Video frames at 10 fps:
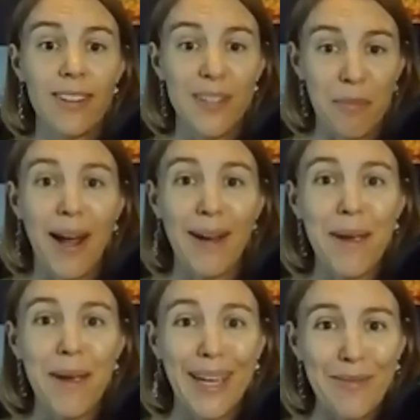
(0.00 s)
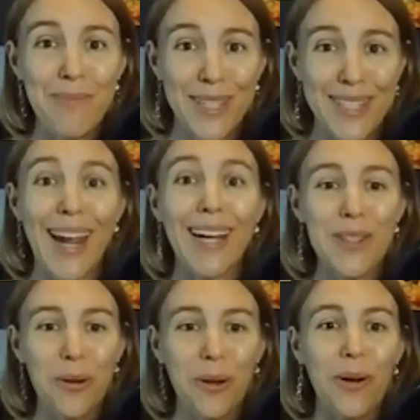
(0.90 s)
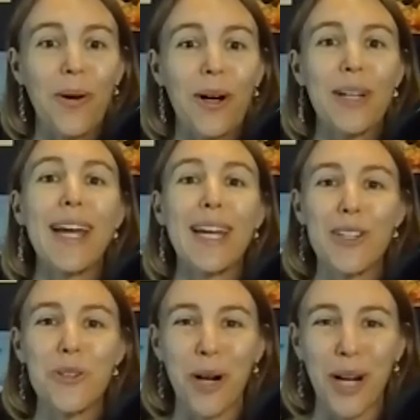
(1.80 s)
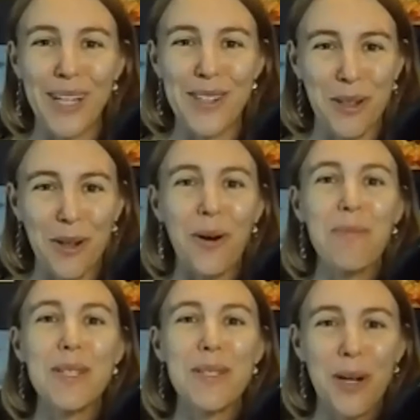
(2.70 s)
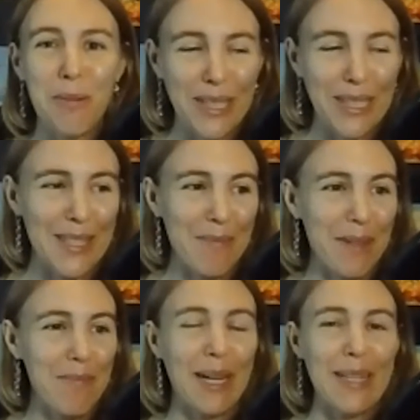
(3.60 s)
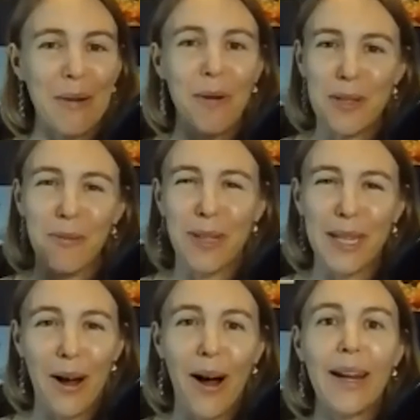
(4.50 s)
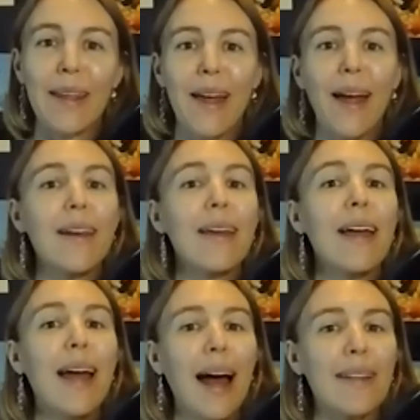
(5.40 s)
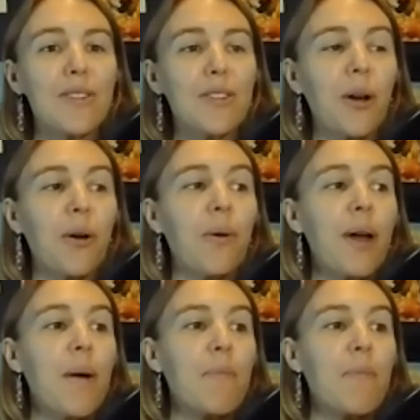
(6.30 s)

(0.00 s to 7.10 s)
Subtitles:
sometimes making mistakes or taking shortcuts or misinterpreting something because I wasn't really on it then. And so